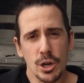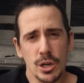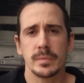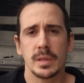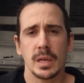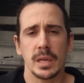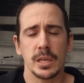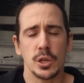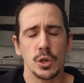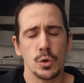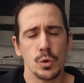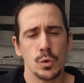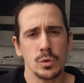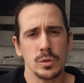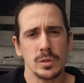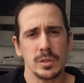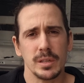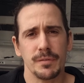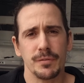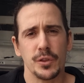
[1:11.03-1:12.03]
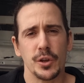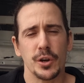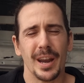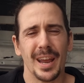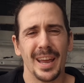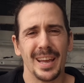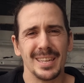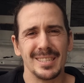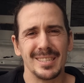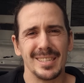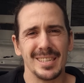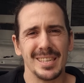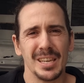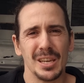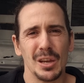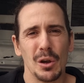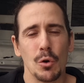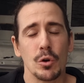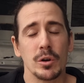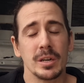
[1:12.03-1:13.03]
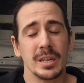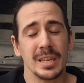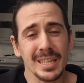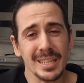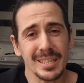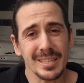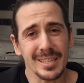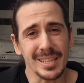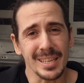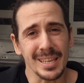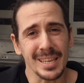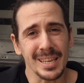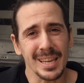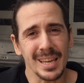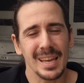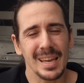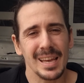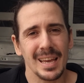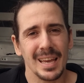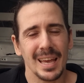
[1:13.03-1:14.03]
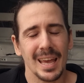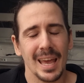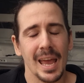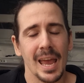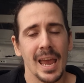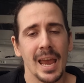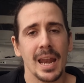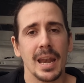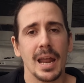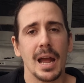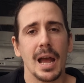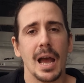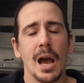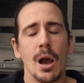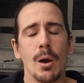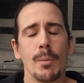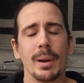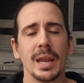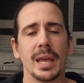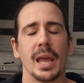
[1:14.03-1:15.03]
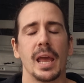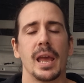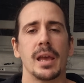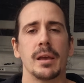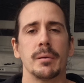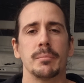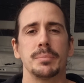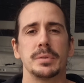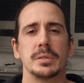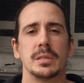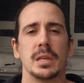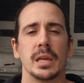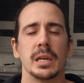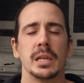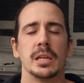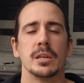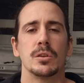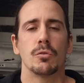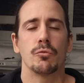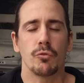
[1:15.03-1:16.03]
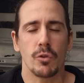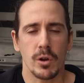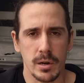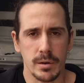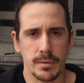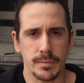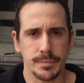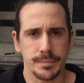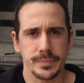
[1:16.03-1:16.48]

they use, if they're AC or DC, and how many amps they need to run.